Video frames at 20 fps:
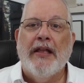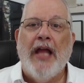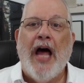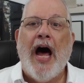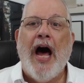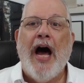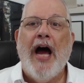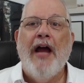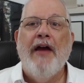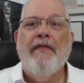
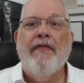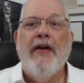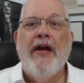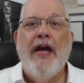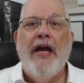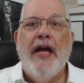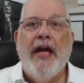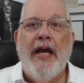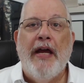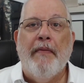live
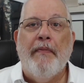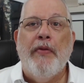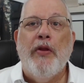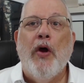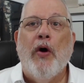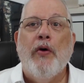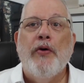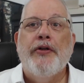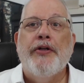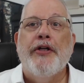
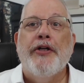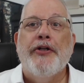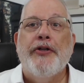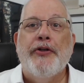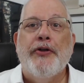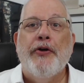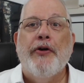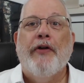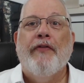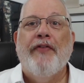hypnosis
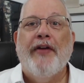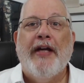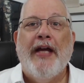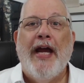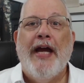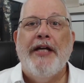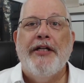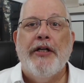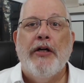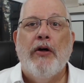
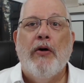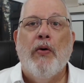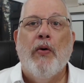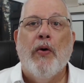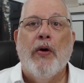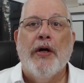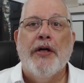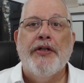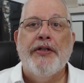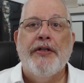certification
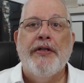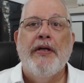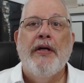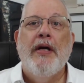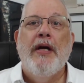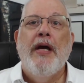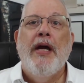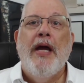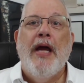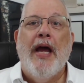course,
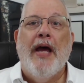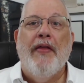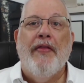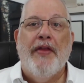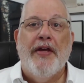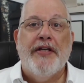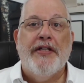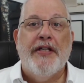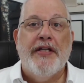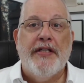and
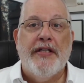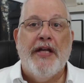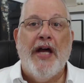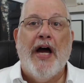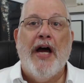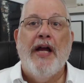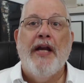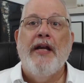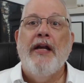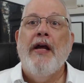this is
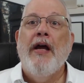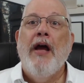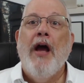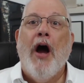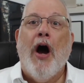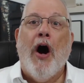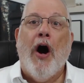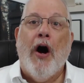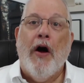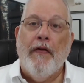done
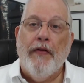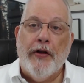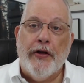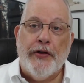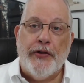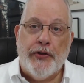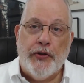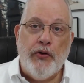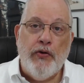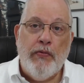on
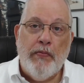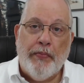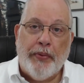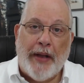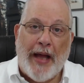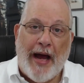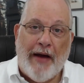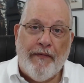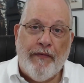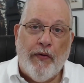the Zoom
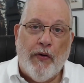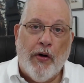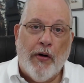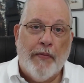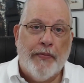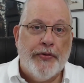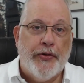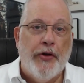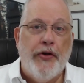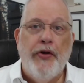
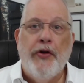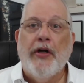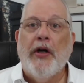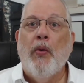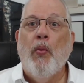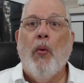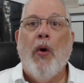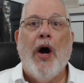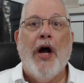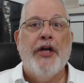platform, so you
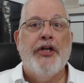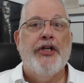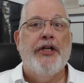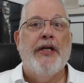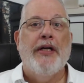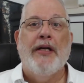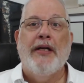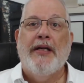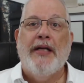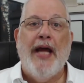can watch
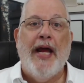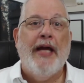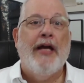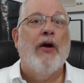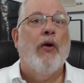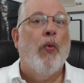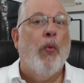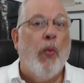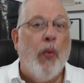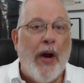it and take
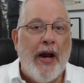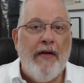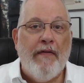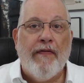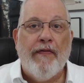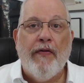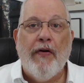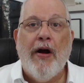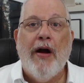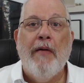it right
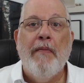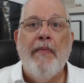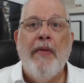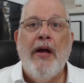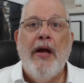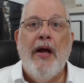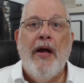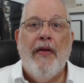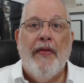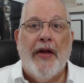from
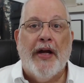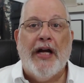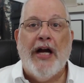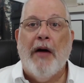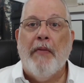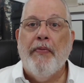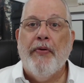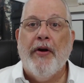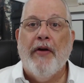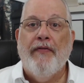the
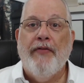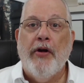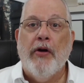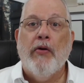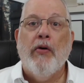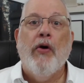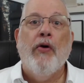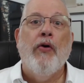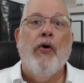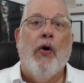comfort of
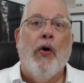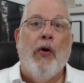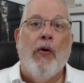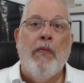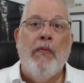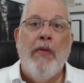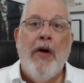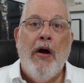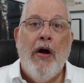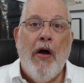your own
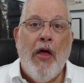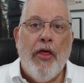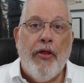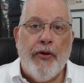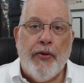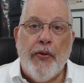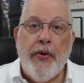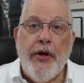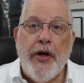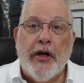home,
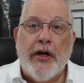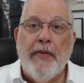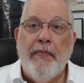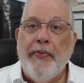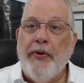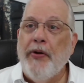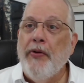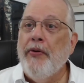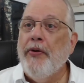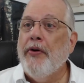through your
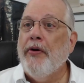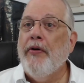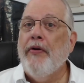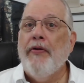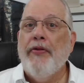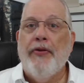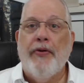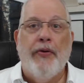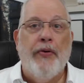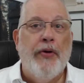
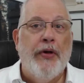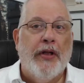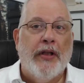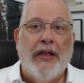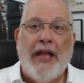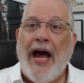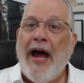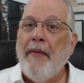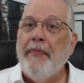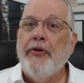computer, through your
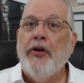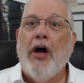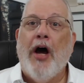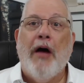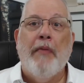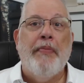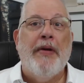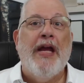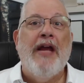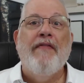
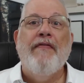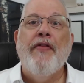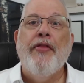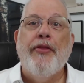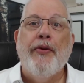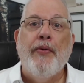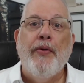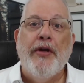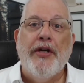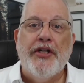laptop, even
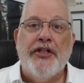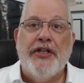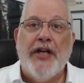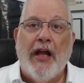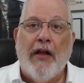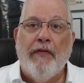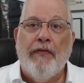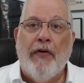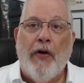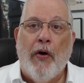through your
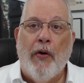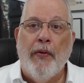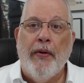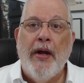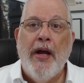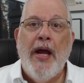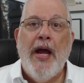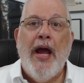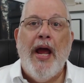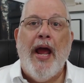cell
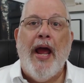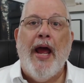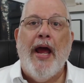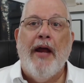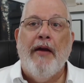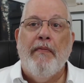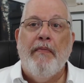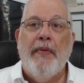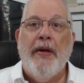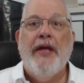phone,
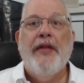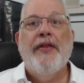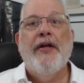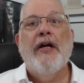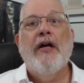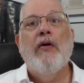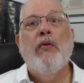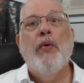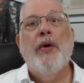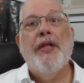and be
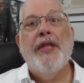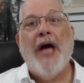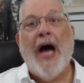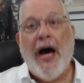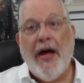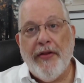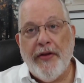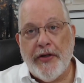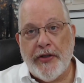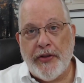there with
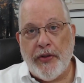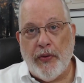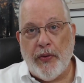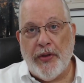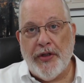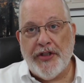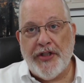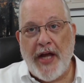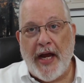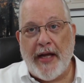other
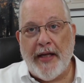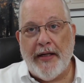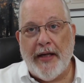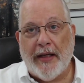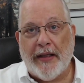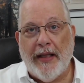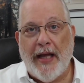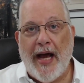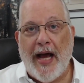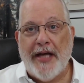students taking
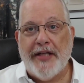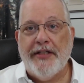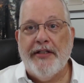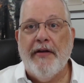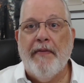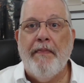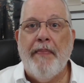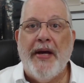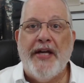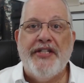the class.
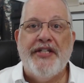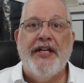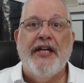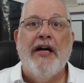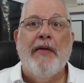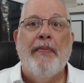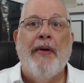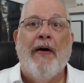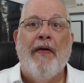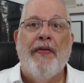The best
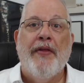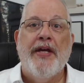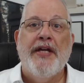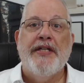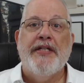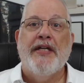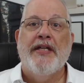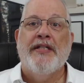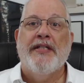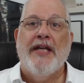thing about
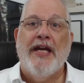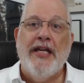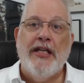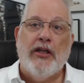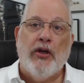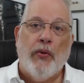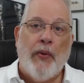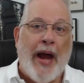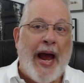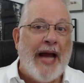this, it's
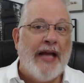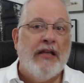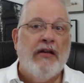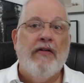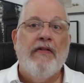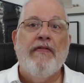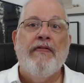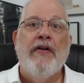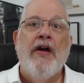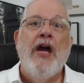
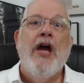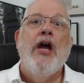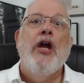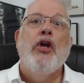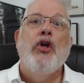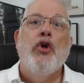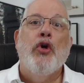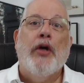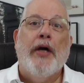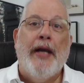interactive.
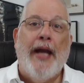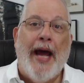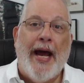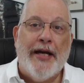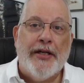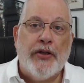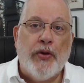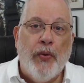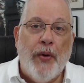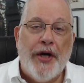You can
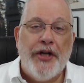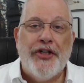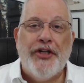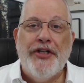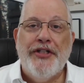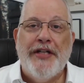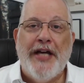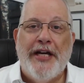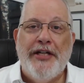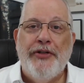ask
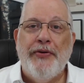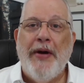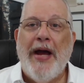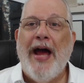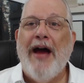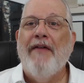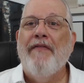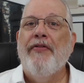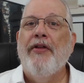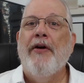questions as you
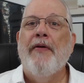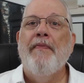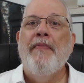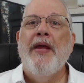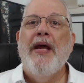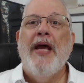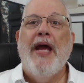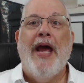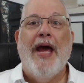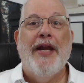have them,
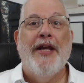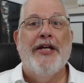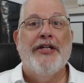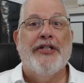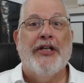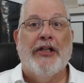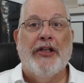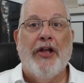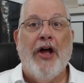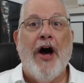and
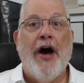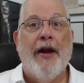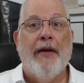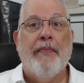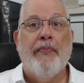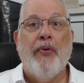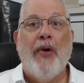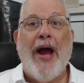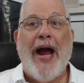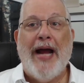there's a lot
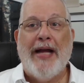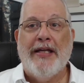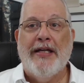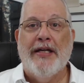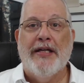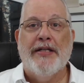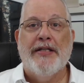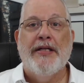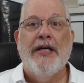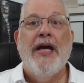of
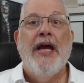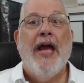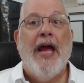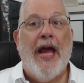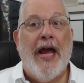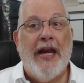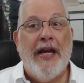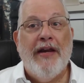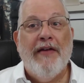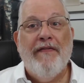practice,
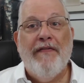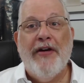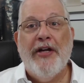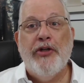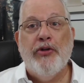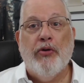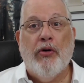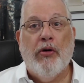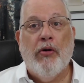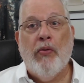
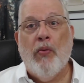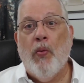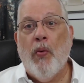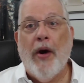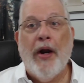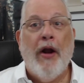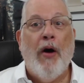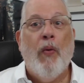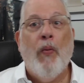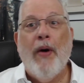individual
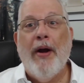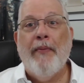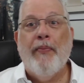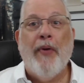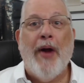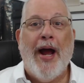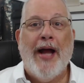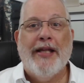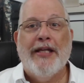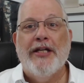one-on-one
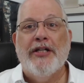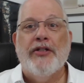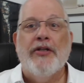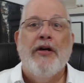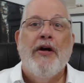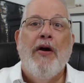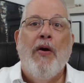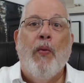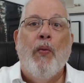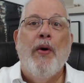practice
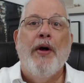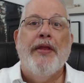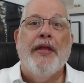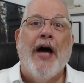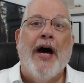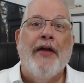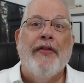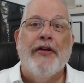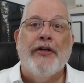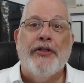
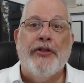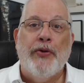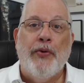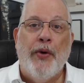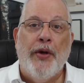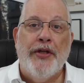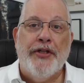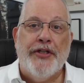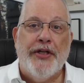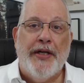with other
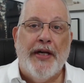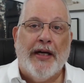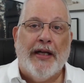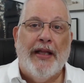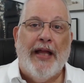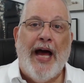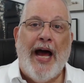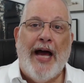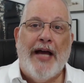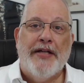students in the
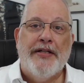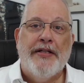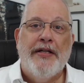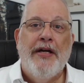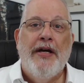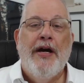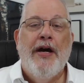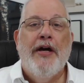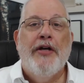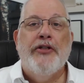class.
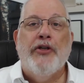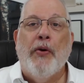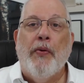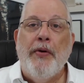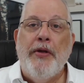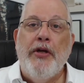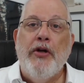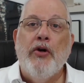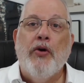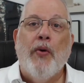So
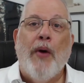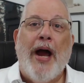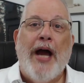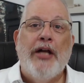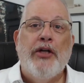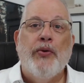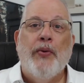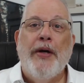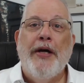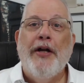when you
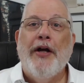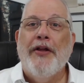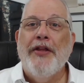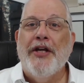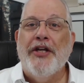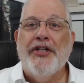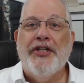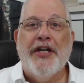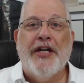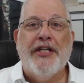graduate on
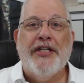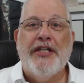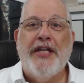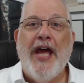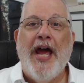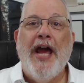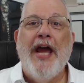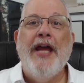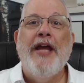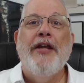the 6th
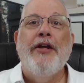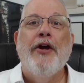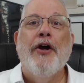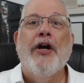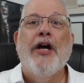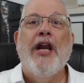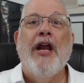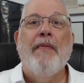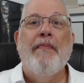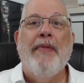day,
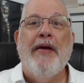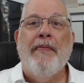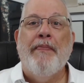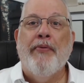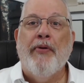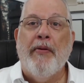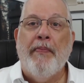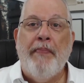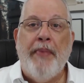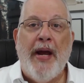you're going to be
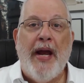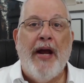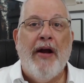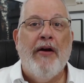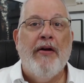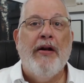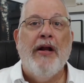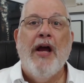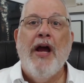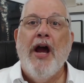
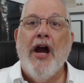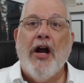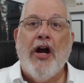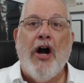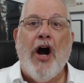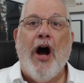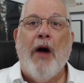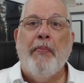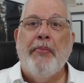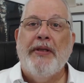prepared,
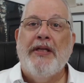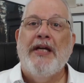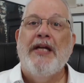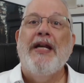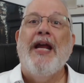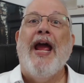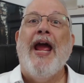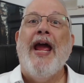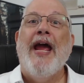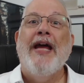
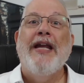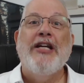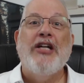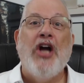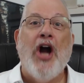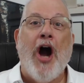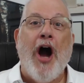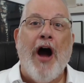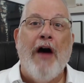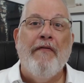competent,
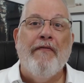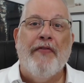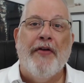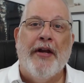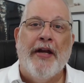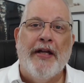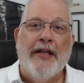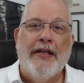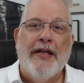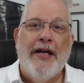and
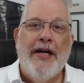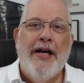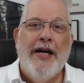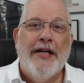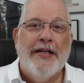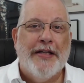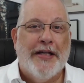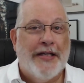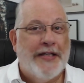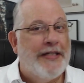confident
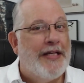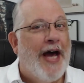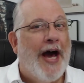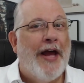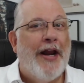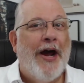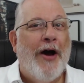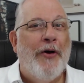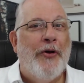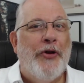to
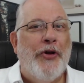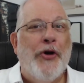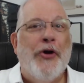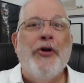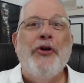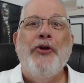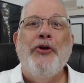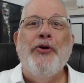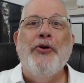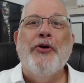start out
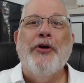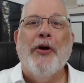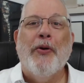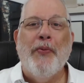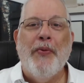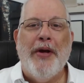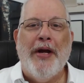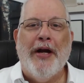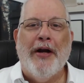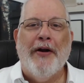your new
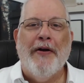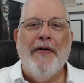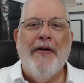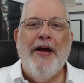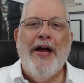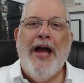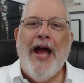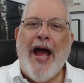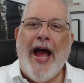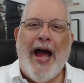career
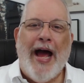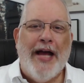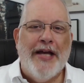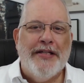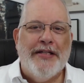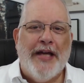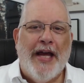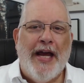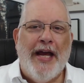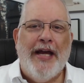
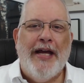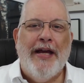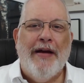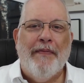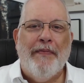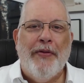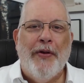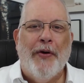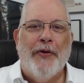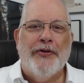as a
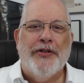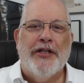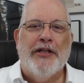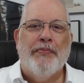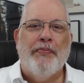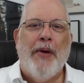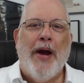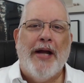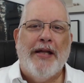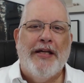
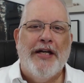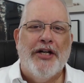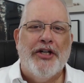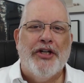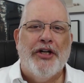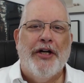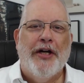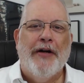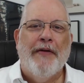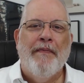hypnosis
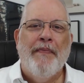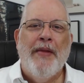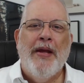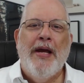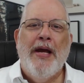practitioner.